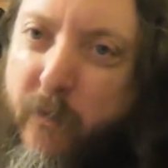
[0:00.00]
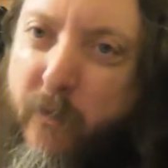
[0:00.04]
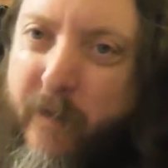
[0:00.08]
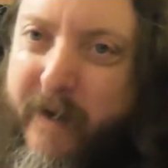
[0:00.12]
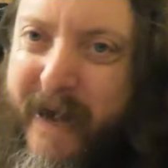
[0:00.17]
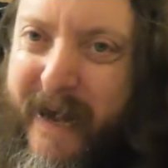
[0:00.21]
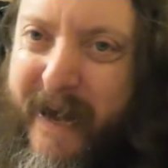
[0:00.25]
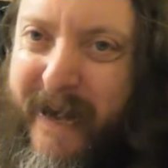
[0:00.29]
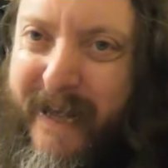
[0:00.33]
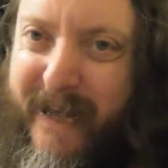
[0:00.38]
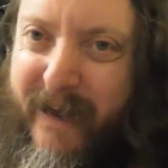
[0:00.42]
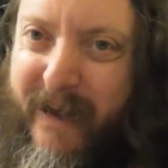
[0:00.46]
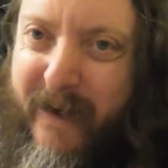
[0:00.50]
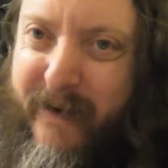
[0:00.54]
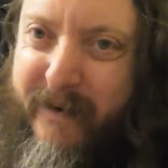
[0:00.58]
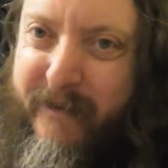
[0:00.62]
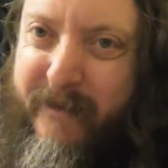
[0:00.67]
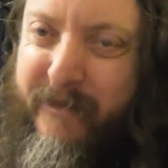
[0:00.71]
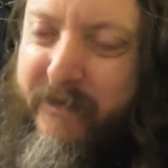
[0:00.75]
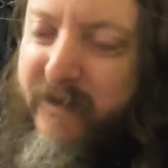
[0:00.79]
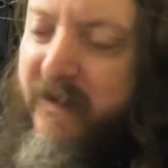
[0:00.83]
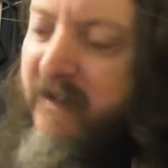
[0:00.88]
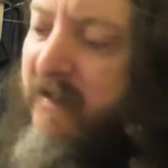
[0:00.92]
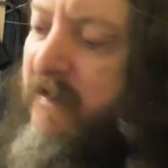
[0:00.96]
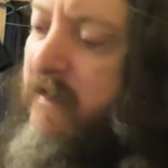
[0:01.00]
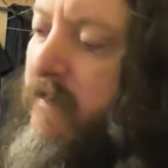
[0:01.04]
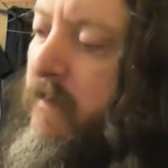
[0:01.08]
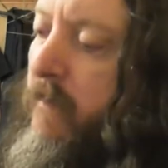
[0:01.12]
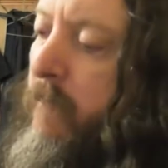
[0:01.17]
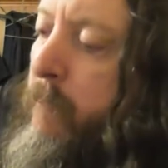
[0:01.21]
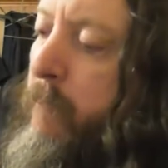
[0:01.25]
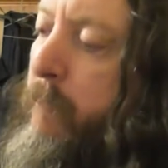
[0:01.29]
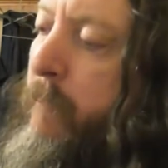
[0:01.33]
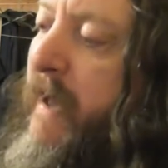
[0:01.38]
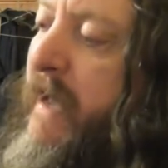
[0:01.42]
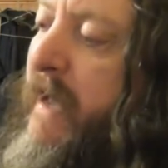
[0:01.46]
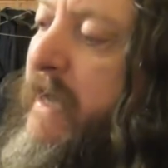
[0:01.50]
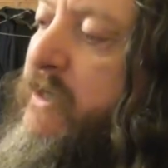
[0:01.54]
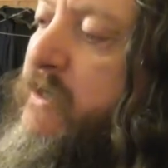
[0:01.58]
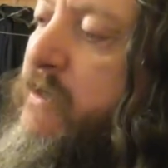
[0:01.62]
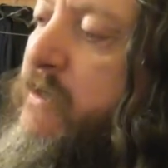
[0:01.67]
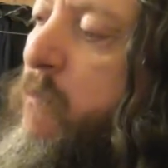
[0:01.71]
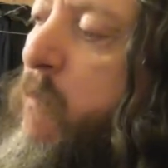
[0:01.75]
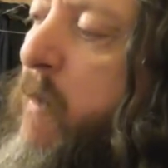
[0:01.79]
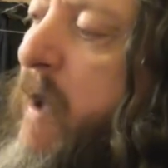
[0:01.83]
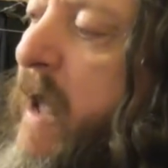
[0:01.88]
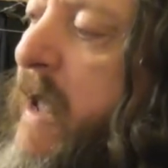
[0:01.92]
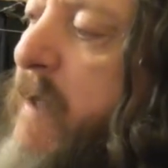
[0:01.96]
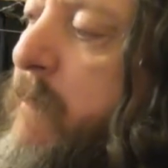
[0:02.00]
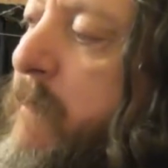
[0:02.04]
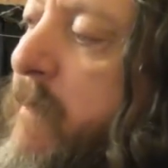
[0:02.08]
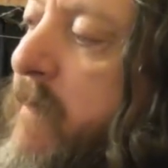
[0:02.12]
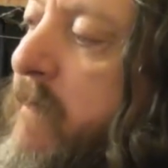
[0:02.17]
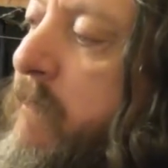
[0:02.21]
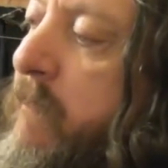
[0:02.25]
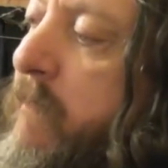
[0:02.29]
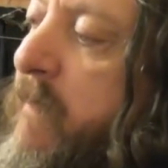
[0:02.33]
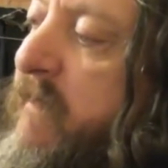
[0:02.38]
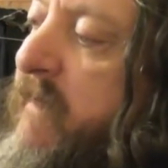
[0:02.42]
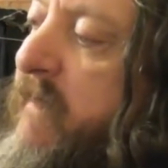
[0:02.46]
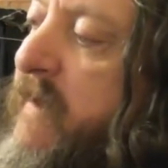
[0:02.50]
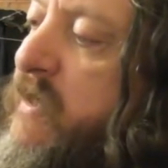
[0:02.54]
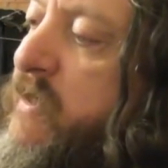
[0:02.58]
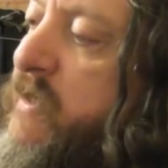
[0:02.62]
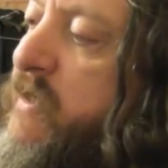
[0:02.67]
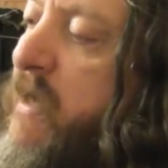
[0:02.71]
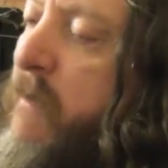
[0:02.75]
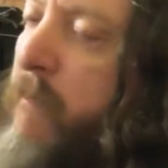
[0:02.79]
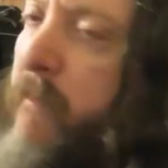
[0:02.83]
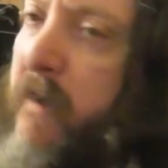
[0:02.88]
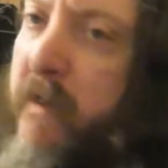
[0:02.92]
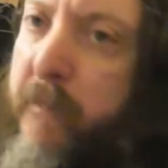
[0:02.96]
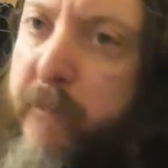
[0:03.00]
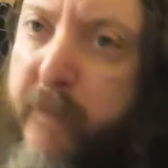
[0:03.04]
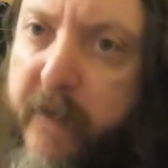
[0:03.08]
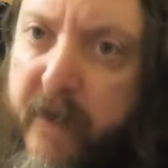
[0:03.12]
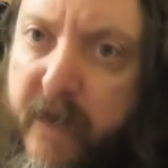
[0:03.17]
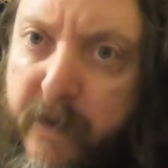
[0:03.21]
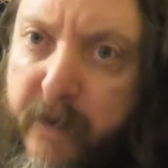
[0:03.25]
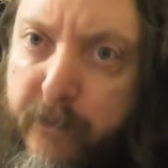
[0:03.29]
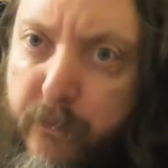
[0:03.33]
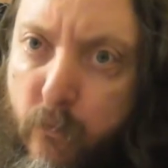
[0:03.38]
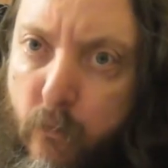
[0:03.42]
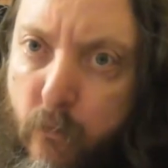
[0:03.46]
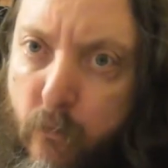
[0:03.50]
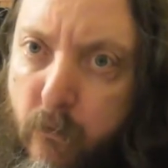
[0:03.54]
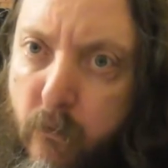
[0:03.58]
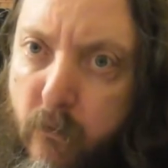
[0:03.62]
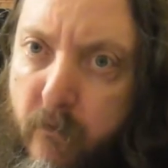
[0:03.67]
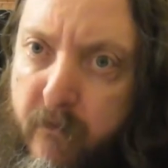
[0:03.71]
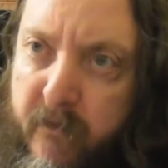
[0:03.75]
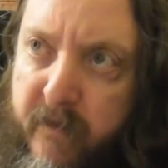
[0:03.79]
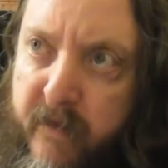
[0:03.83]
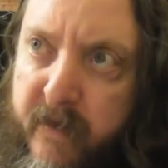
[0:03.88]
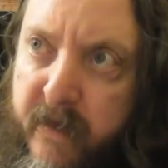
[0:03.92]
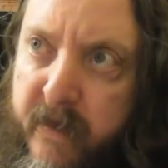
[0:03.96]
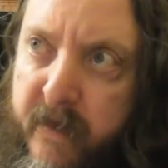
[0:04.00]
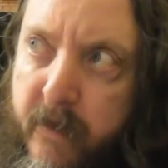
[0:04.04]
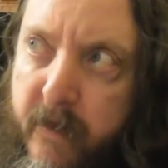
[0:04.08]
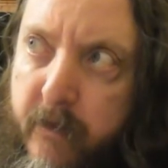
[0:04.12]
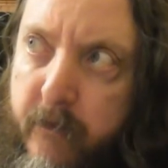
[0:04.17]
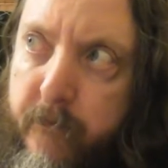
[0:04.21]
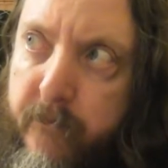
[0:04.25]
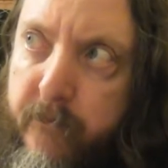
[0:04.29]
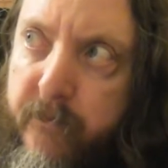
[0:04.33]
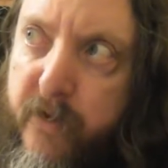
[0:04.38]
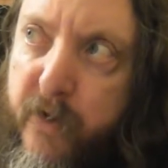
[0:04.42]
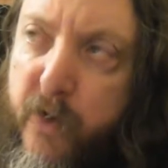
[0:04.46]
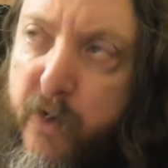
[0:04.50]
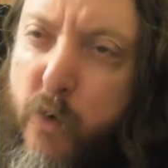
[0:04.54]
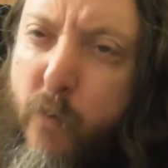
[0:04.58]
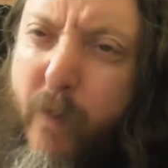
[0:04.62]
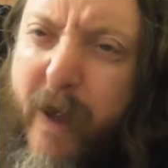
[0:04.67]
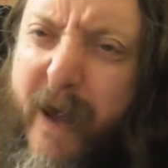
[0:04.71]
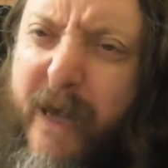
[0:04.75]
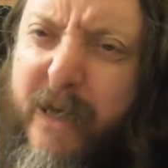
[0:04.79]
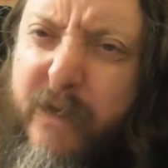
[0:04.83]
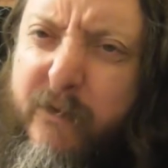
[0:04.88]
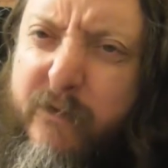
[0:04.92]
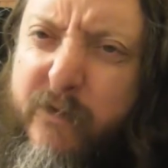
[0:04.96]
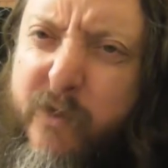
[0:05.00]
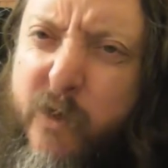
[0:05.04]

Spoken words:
them in any kind of major way, but eventually I might pick up all of the new age of